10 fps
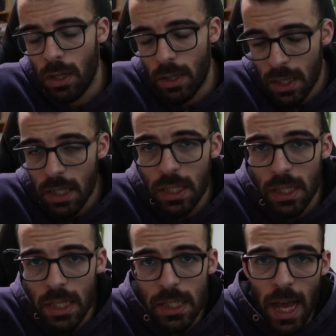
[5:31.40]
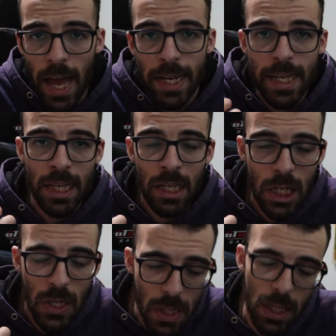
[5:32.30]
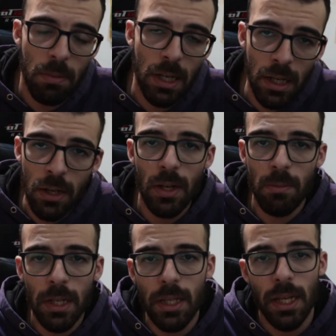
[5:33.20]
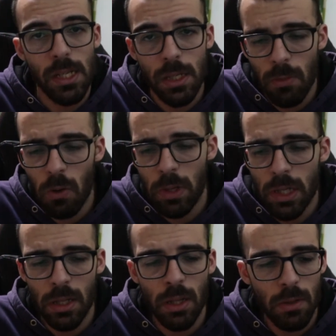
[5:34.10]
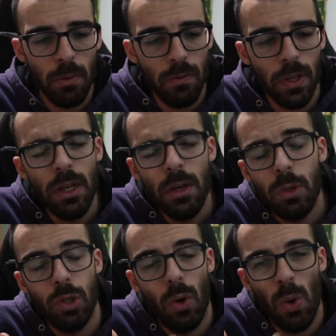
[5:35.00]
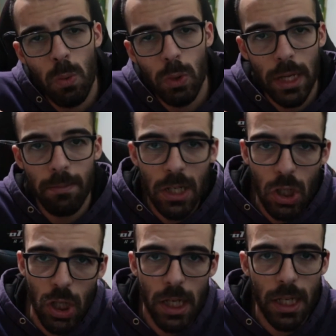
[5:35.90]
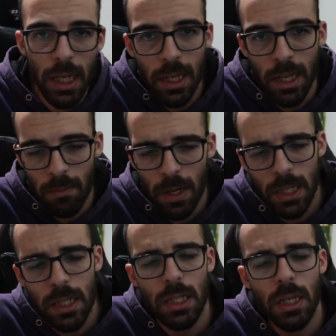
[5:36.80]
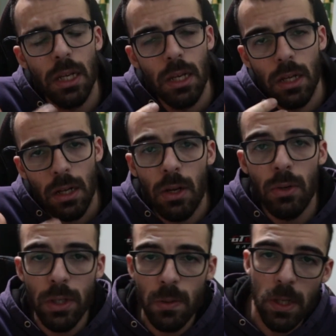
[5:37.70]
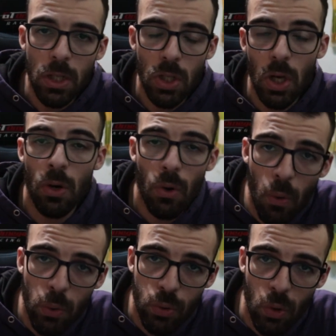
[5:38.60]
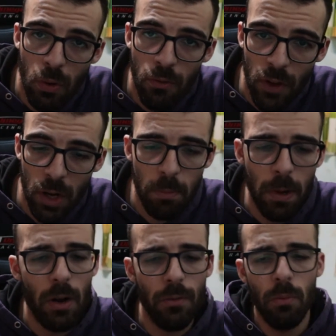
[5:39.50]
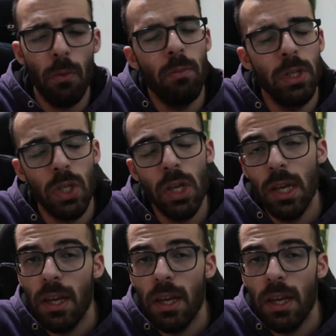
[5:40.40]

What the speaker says: this is an incredibly, incredibly tense moment in this movie, which almost had me shaking in my seat. Kaluuya's speeches are also very powerful moments,